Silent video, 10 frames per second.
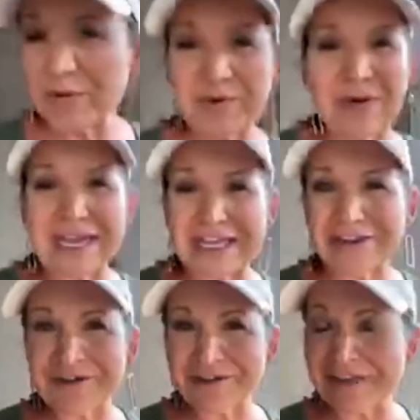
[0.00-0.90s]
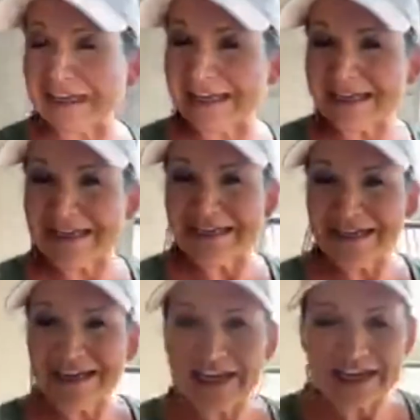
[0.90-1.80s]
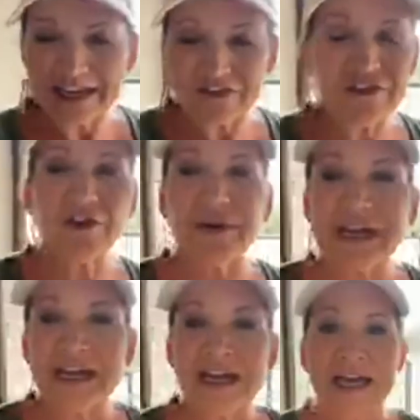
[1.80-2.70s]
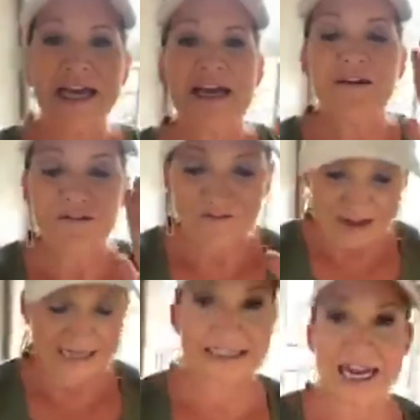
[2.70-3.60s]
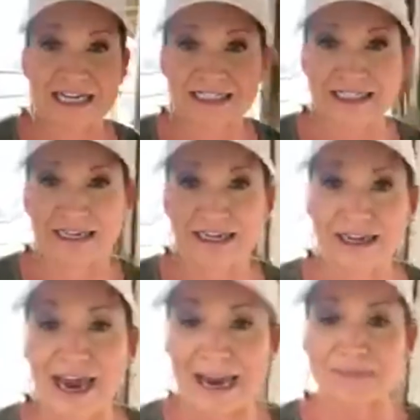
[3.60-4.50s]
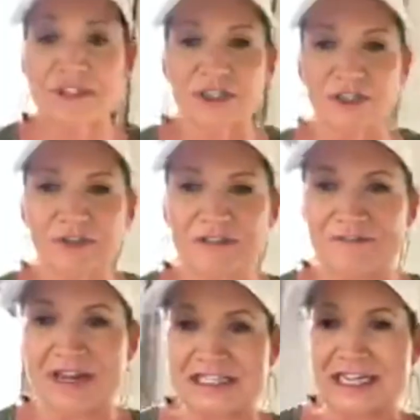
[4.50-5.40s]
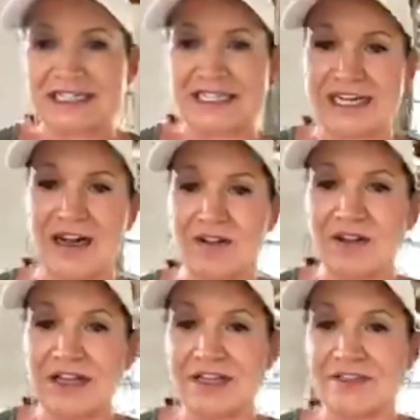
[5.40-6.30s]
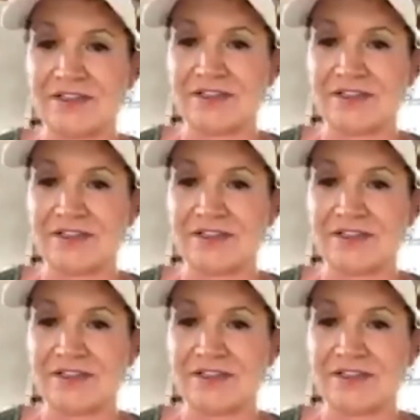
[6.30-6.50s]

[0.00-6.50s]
regularly. He's doing fantastic. Absolutely fantastic. I'll let you see him